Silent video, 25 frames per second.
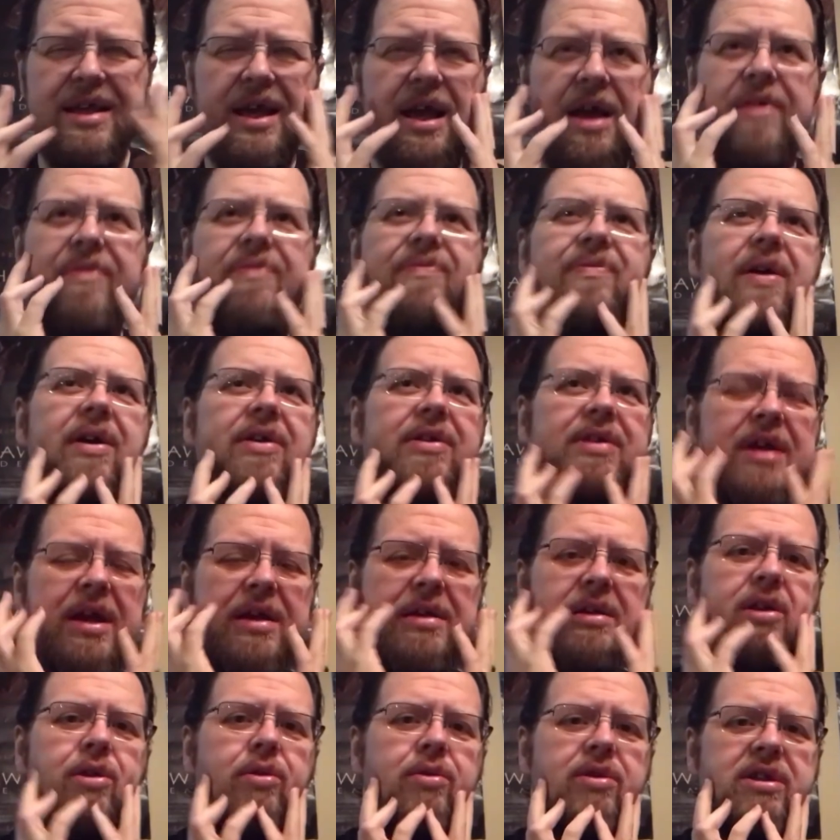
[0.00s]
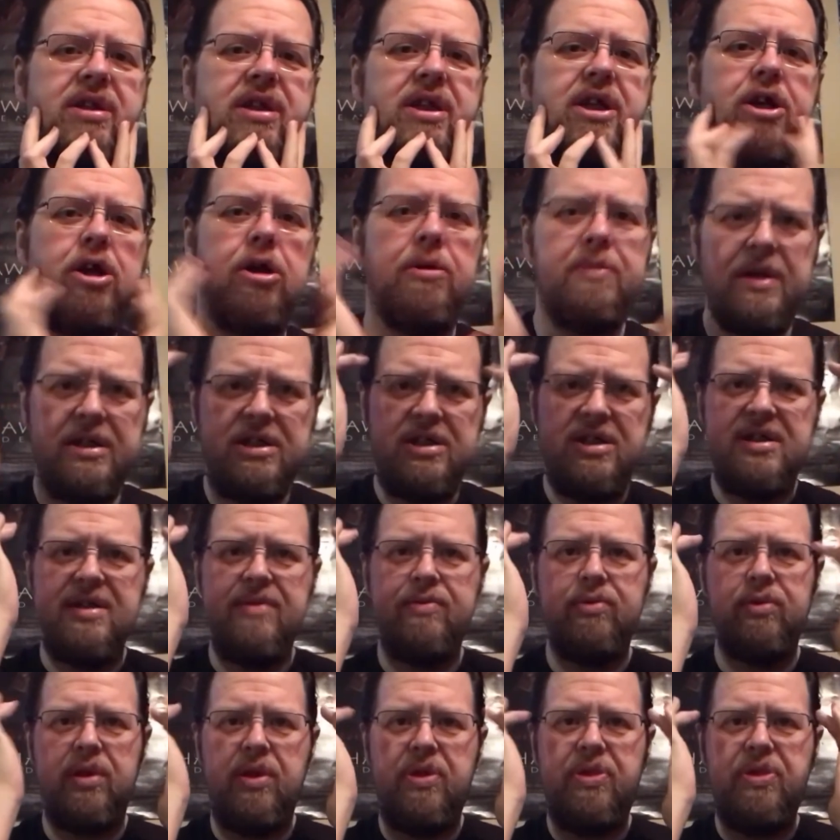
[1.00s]
I felt I'd lose it here, but I just
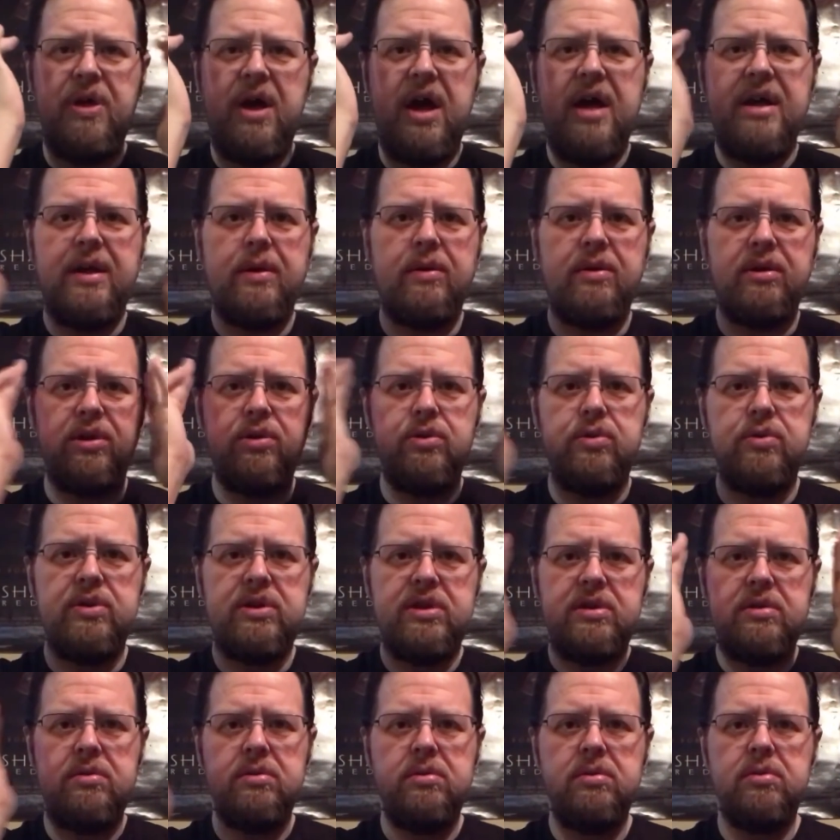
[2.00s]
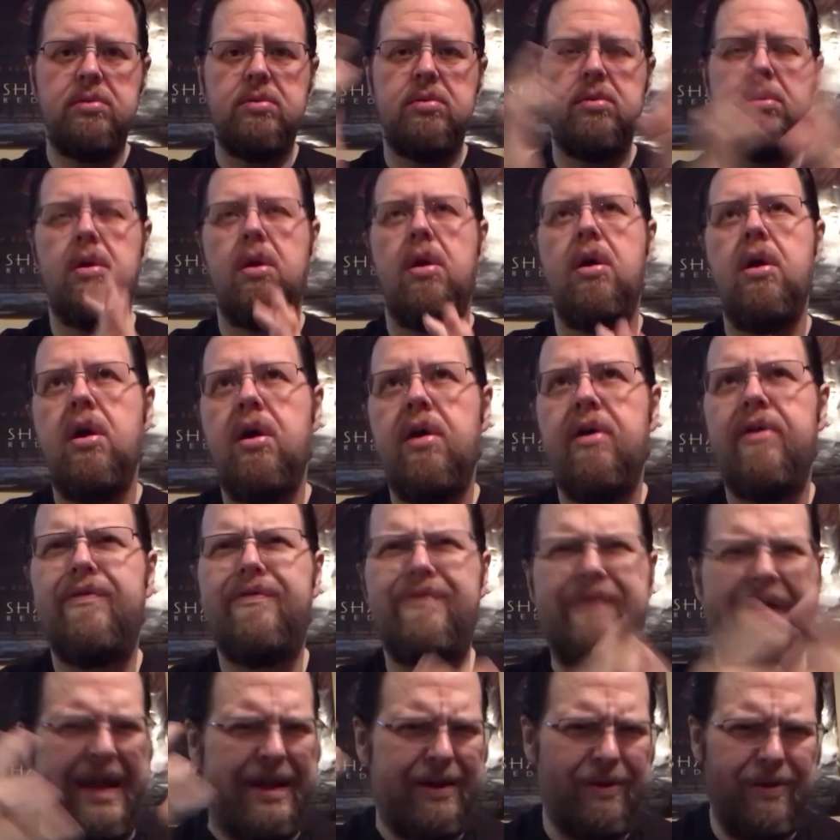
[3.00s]
never really thought I would lose
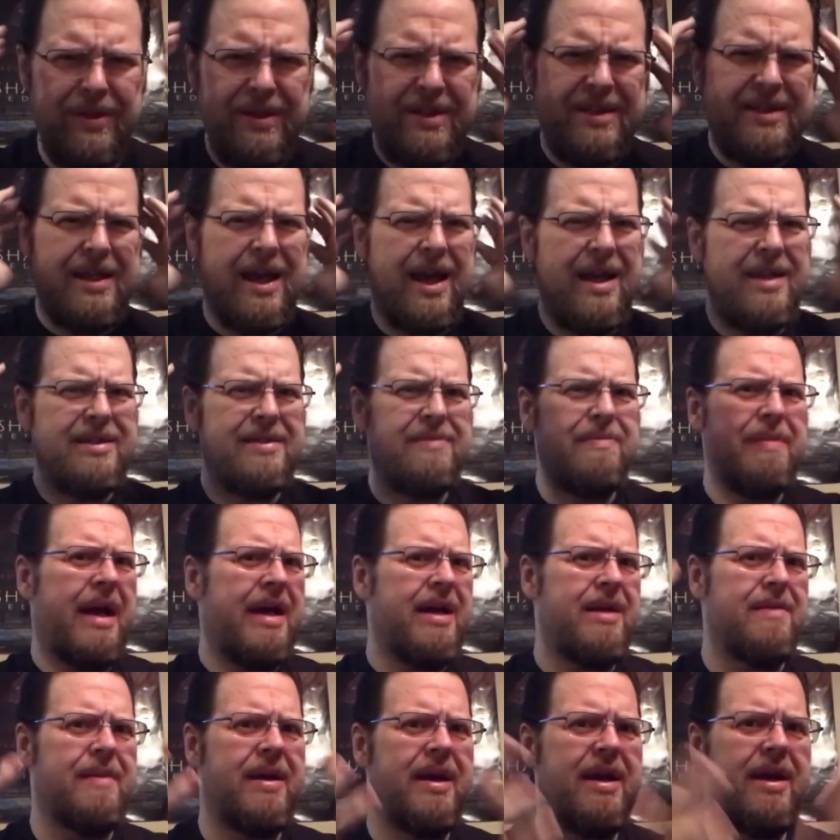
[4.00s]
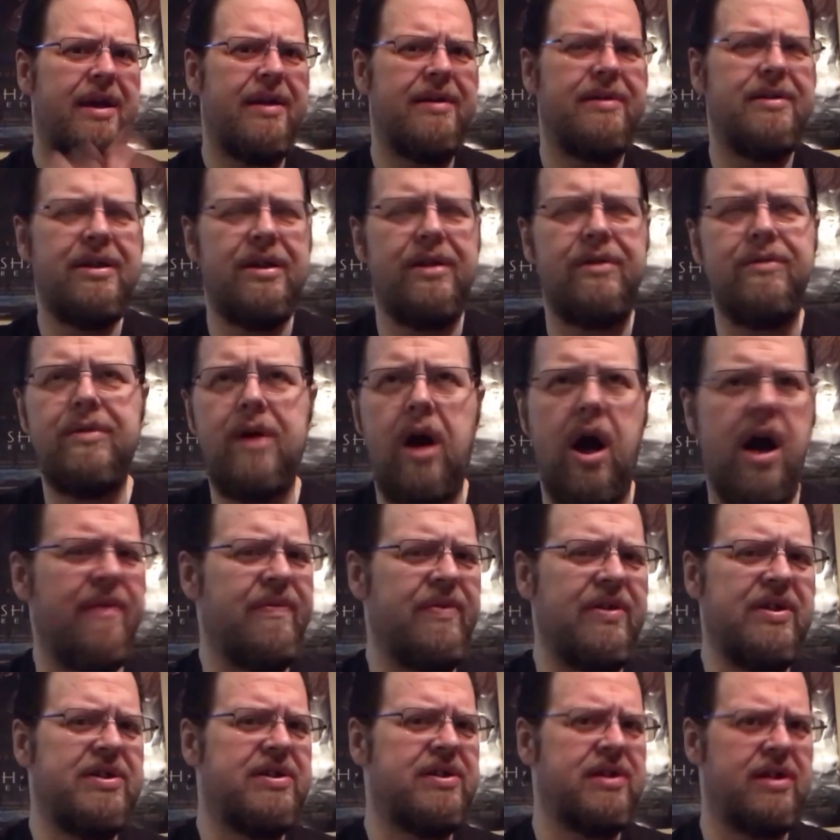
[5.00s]
fat on the sides and back of my head. You know,
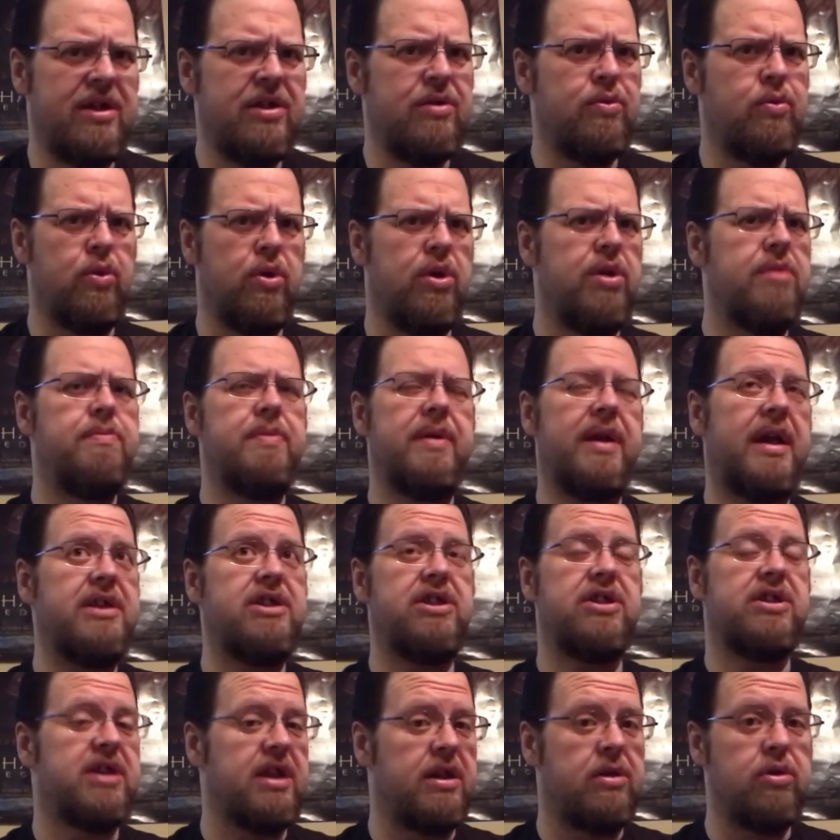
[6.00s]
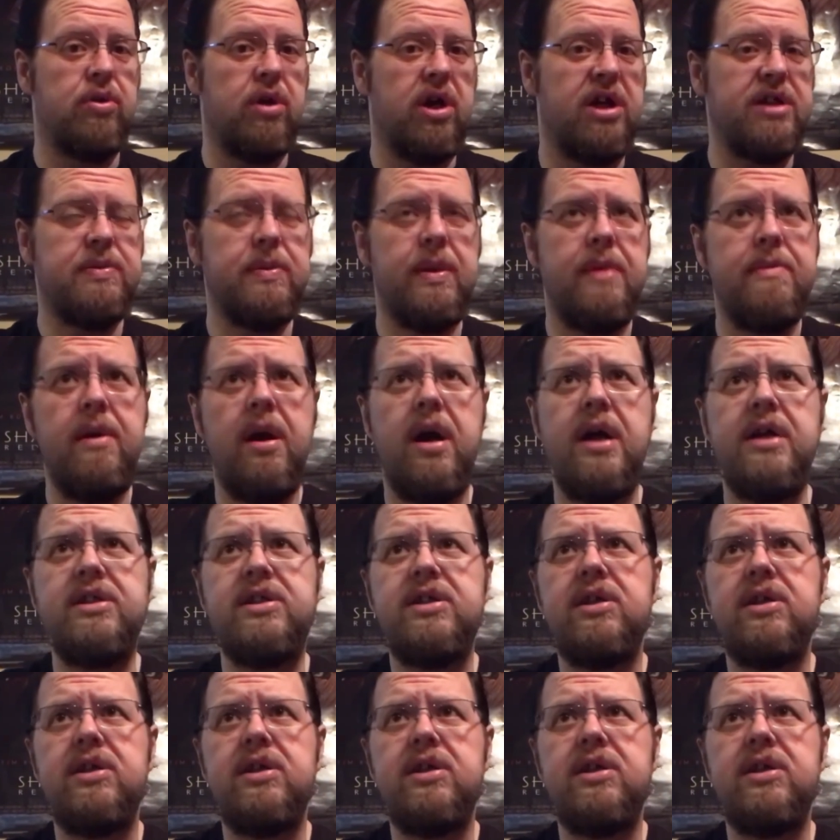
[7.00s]
obviously you would, but I just didn't cross my mind.